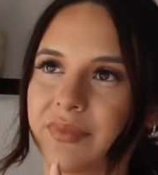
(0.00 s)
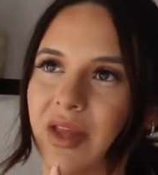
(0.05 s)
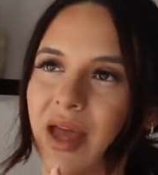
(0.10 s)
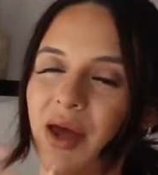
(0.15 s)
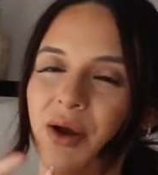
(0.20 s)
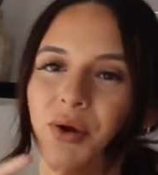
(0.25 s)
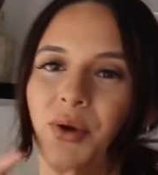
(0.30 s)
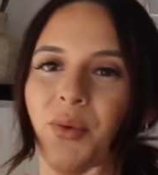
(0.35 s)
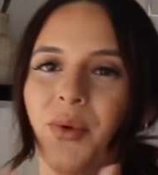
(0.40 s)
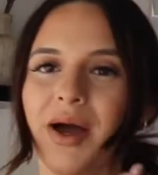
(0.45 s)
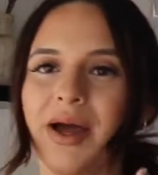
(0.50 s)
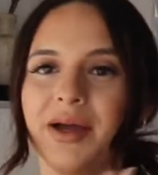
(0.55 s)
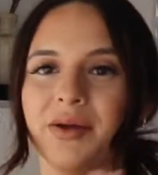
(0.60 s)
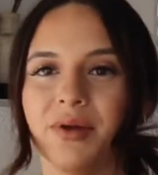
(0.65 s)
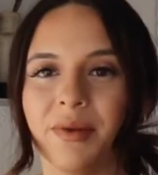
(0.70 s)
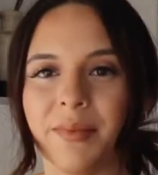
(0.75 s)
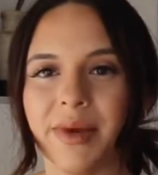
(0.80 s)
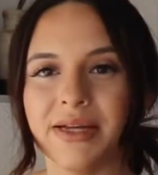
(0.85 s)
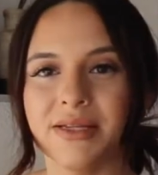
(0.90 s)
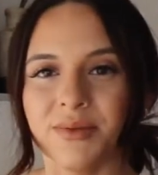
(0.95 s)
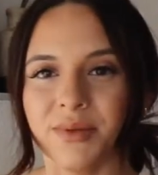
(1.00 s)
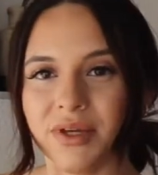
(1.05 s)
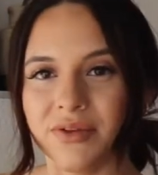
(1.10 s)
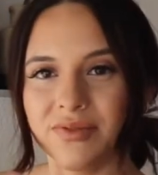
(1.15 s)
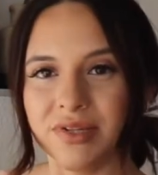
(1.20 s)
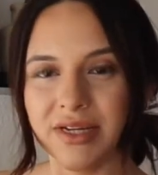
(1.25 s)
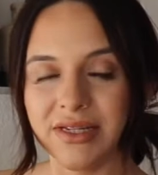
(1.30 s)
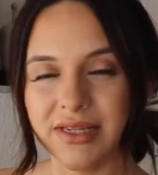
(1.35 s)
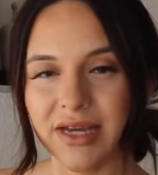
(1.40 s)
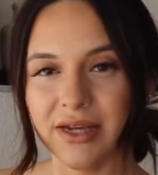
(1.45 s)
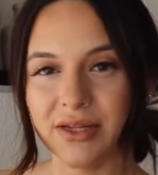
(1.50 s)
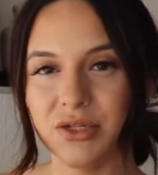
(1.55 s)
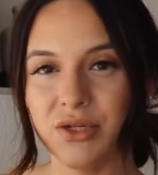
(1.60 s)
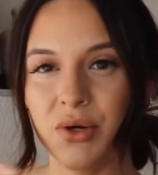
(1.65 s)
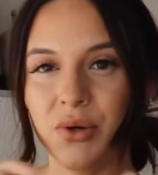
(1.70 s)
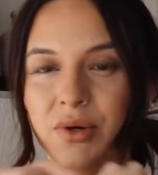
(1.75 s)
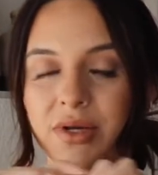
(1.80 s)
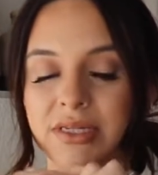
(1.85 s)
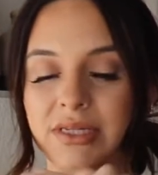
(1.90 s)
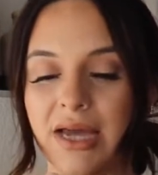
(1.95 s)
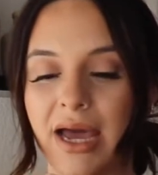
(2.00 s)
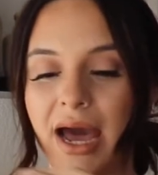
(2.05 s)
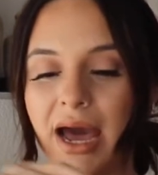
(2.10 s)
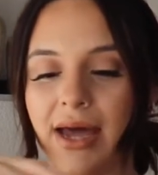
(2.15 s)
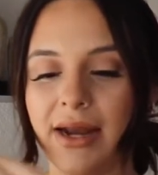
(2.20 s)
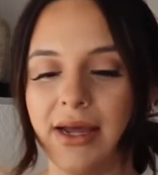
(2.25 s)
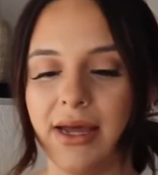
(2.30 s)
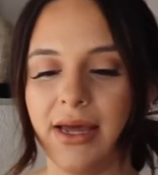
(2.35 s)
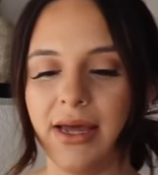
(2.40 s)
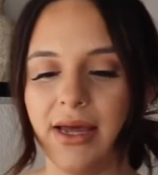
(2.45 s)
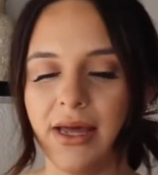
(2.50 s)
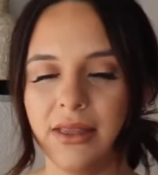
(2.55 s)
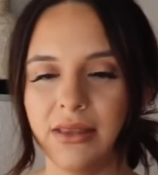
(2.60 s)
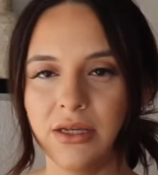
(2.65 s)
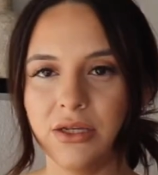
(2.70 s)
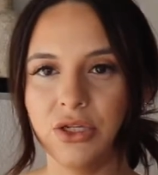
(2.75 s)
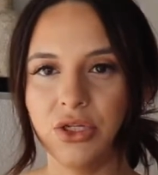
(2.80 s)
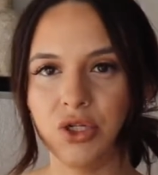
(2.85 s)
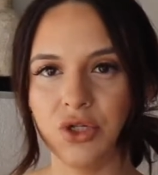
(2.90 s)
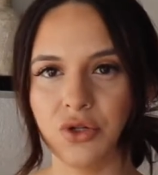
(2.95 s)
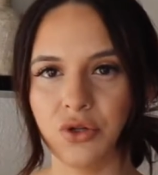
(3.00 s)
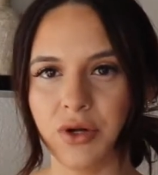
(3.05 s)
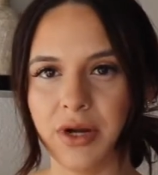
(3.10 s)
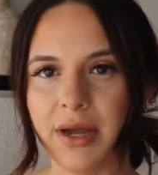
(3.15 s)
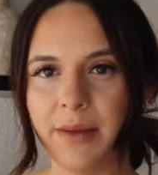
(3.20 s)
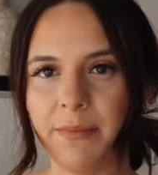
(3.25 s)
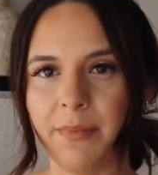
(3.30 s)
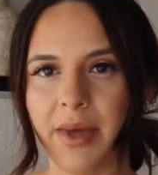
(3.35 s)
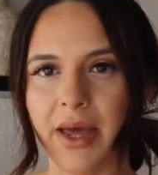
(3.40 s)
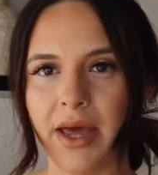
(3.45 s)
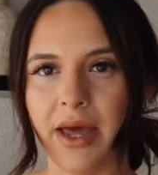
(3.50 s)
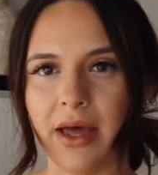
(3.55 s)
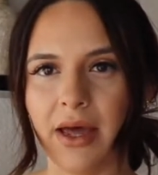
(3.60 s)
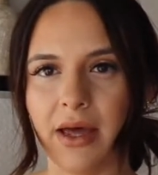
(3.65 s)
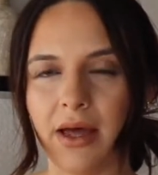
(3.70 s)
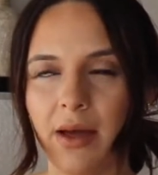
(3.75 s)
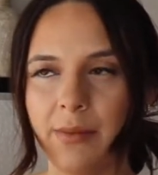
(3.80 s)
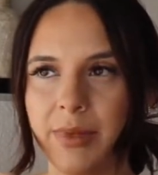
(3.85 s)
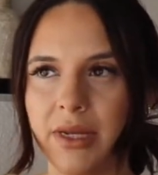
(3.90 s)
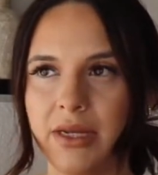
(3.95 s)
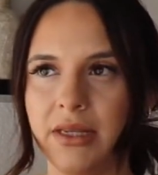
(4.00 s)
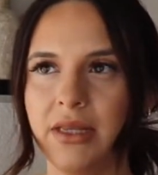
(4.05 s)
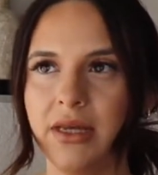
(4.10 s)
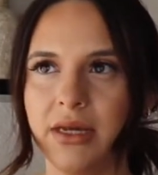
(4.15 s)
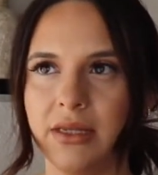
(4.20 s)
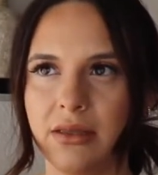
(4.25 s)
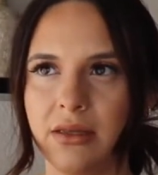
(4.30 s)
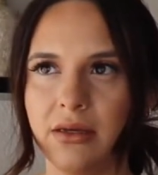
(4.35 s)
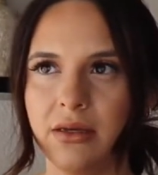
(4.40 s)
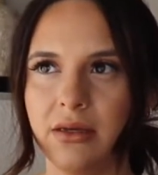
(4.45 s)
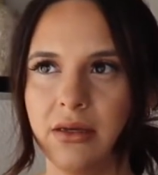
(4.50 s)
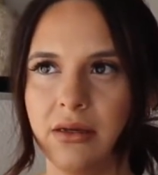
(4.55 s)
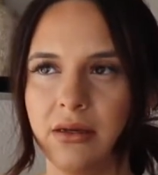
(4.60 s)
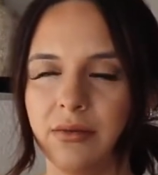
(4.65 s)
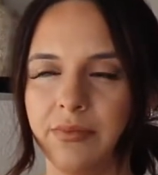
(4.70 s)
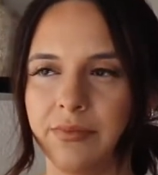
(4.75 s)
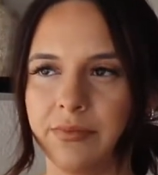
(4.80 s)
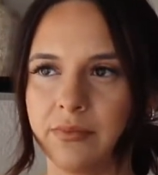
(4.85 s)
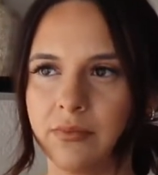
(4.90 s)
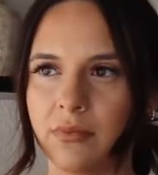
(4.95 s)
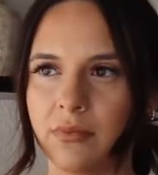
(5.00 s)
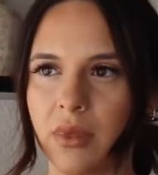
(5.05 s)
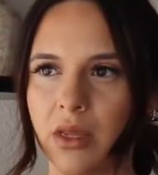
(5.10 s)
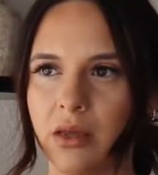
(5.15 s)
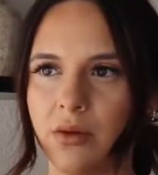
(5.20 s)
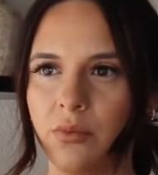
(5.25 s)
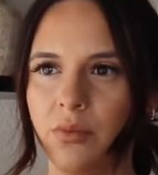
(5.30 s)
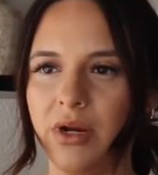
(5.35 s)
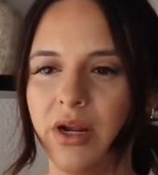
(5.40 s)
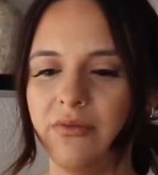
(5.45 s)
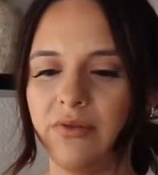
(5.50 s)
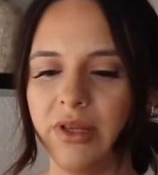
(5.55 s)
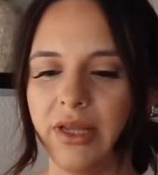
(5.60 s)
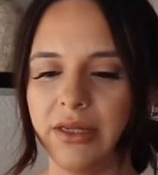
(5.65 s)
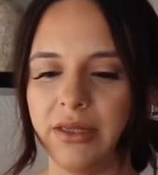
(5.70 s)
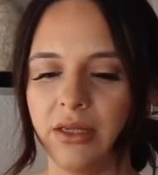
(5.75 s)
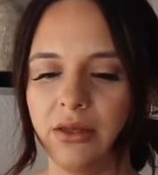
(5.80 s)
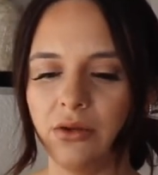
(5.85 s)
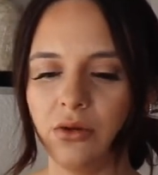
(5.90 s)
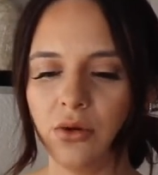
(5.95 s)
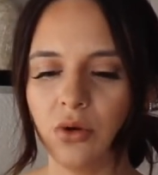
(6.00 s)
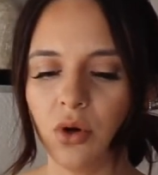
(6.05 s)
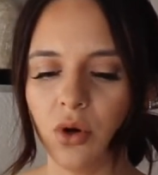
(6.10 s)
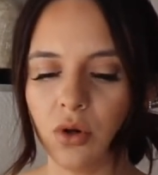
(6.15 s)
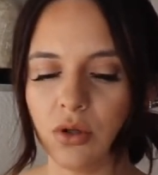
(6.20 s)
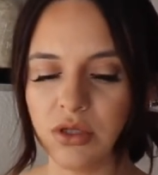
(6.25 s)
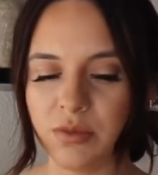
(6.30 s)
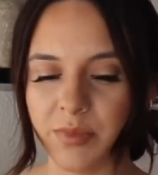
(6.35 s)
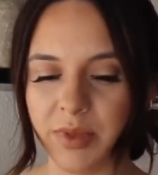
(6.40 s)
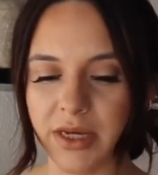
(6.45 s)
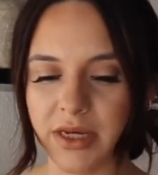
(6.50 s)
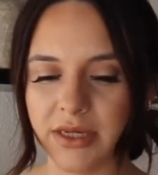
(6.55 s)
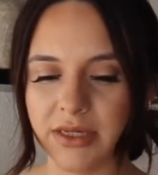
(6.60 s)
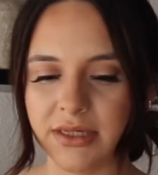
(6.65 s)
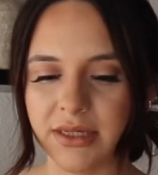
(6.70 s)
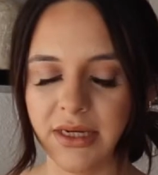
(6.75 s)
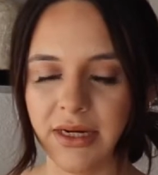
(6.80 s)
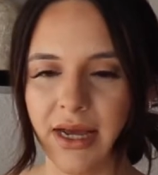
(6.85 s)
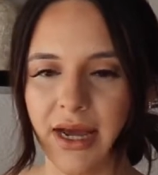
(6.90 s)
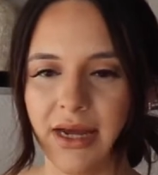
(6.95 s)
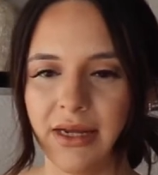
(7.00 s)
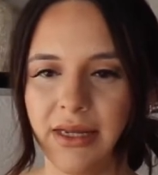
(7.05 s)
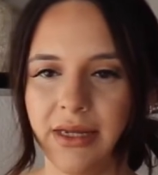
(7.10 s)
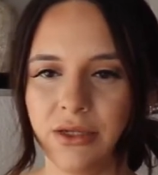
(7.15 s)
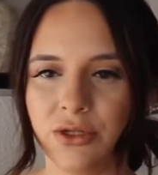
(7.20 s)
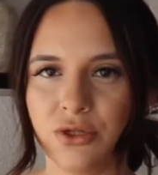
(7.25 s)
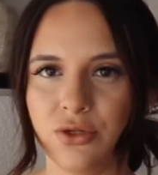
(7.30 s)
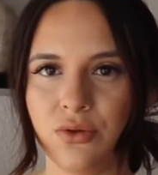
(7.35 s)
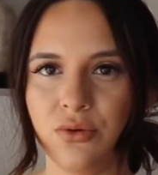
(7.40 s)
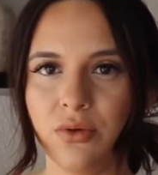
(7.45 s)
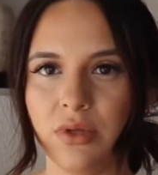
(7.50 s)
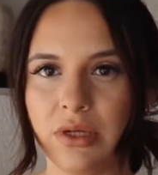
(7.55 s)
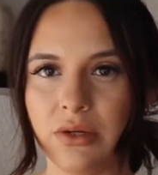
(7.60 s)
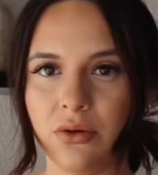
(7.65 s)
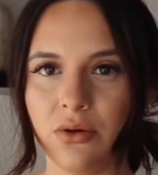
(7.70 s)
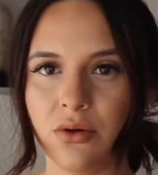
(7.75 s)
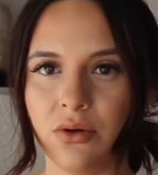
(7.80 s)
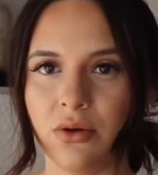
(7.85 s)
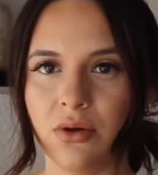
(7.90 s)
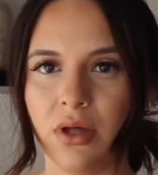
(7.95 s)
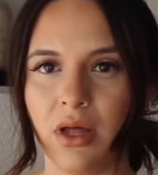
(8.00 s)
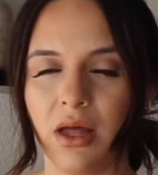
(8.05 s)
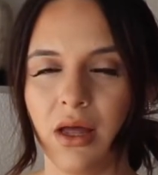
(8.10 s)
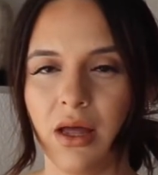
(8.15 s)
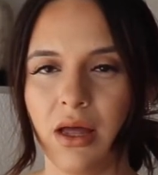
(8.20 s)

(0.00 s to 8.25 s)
I don't know why it reminds me of tic-tac-toe because it had the strip, I mean like the whatever, like the little gold piece, and it had like two little,